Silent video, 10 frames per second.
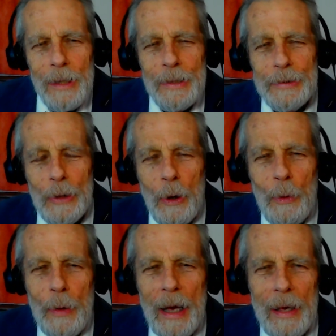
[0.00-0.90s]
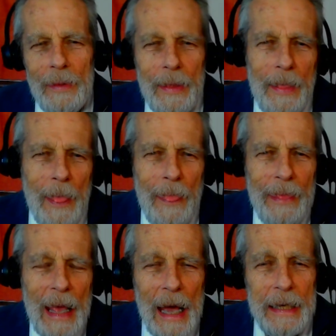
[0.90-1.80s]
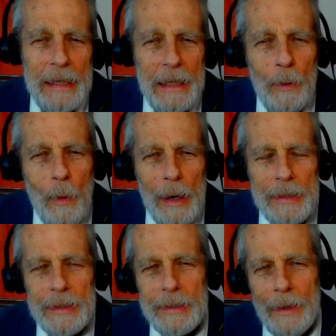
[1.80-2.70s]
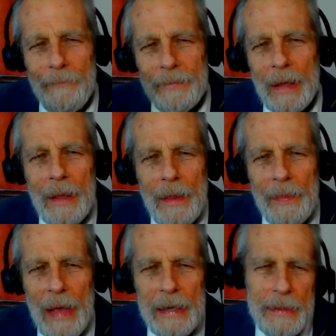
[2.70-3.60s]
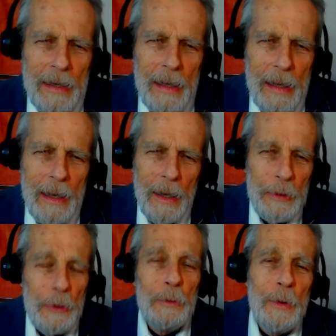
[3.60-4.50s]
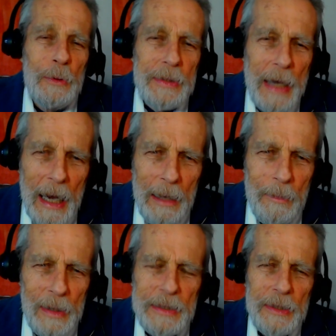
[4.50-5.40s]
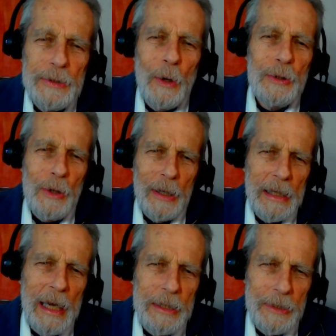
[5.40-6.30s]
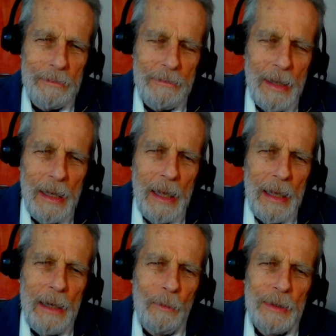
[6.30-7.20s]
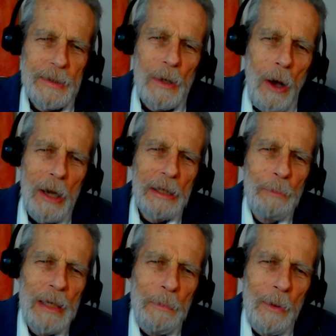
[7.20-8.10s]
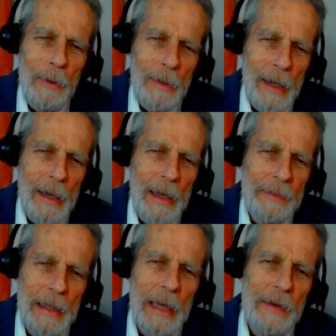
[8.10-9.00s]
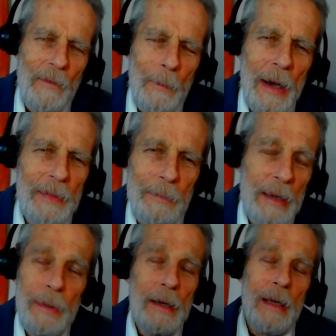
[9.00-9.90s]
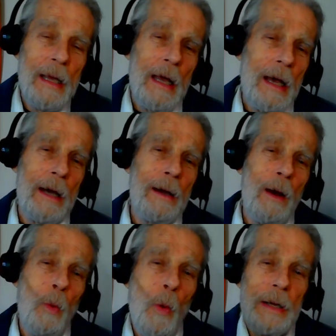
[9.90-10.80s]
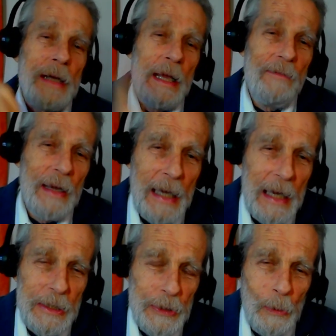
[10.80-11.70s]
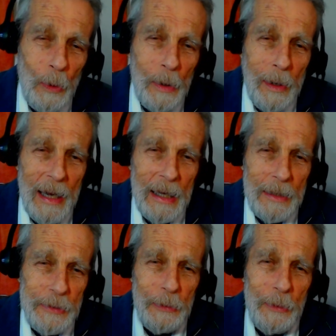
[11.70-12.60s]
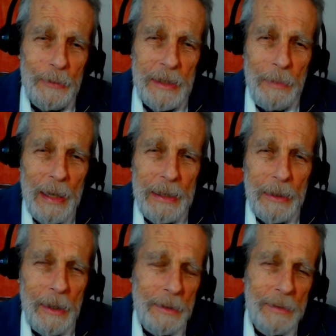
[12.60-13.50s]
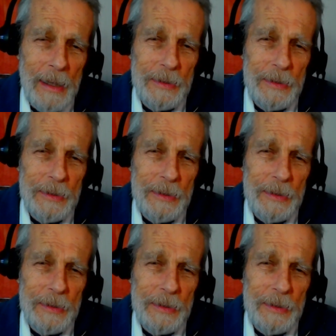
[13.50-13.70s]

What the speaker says: So the idea was that new moon time as a social occasion. It was calling people at the end of a month, maybe a one-day vacation or two, depending on